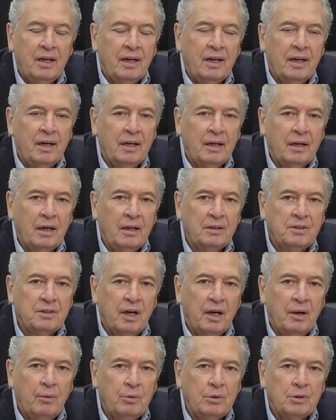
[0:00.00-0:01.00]
And as
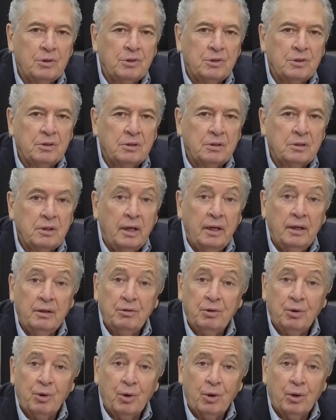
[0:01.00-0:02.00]
I was saying
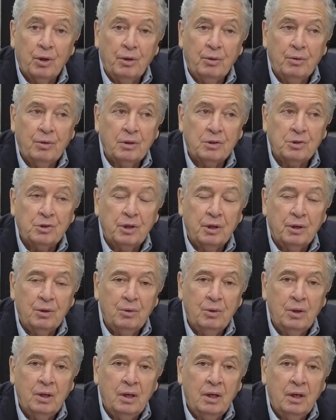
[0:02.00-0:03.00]
to you earlier in the
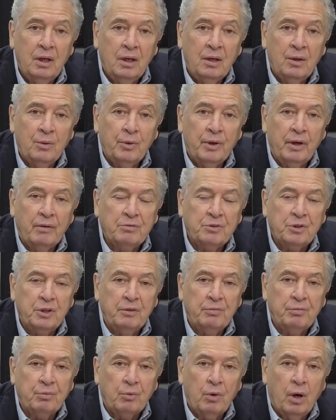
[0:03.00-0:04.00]
show, we have
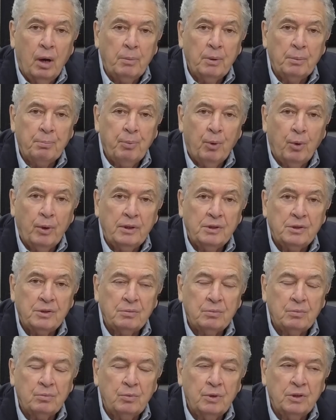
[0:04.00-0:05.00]
Chief Robert
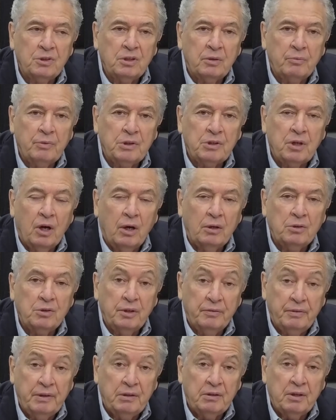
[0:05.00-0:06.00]
Boyce, recently retired
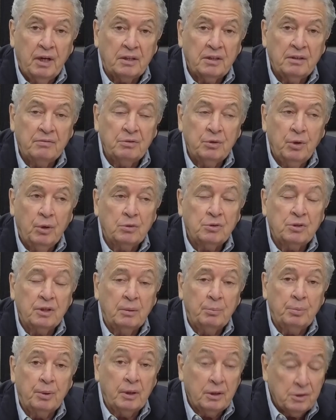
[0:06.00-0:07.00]
Chief of Detectives, New York
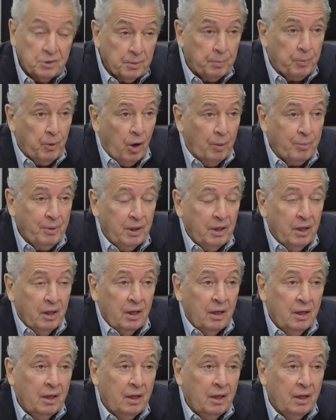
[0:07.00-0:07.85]
City Police Department,